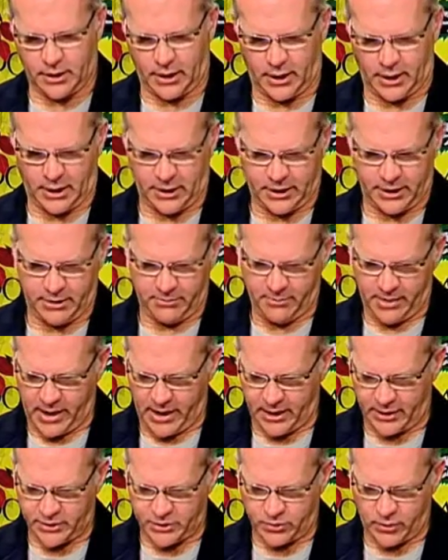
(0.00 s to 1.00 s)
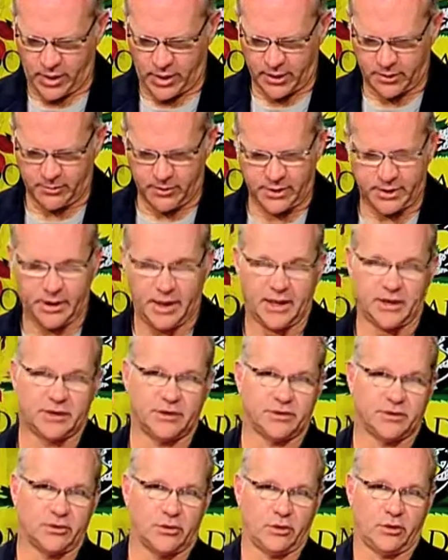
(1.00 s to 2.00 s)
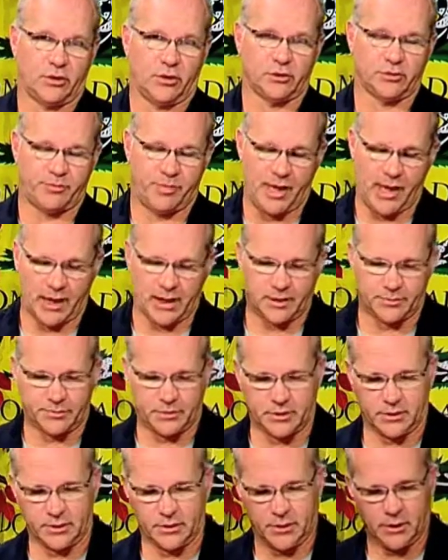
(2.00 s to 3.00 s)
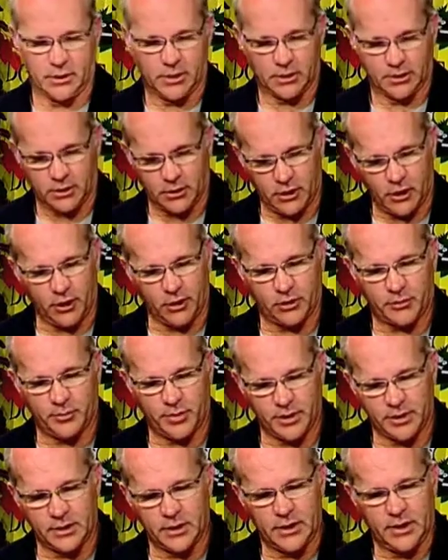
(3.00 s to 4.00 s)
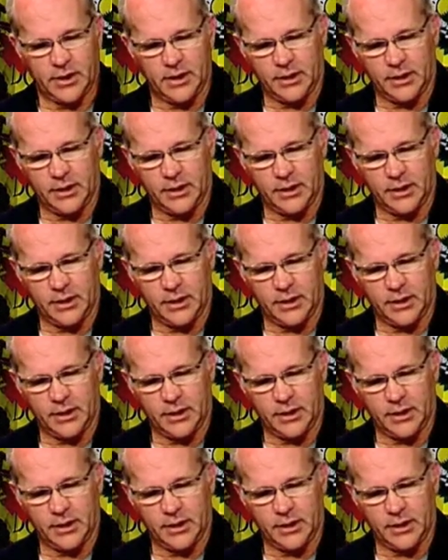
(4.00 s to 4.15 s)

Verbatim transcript: uh, he made his recommendation, so it goes back up to Clark, but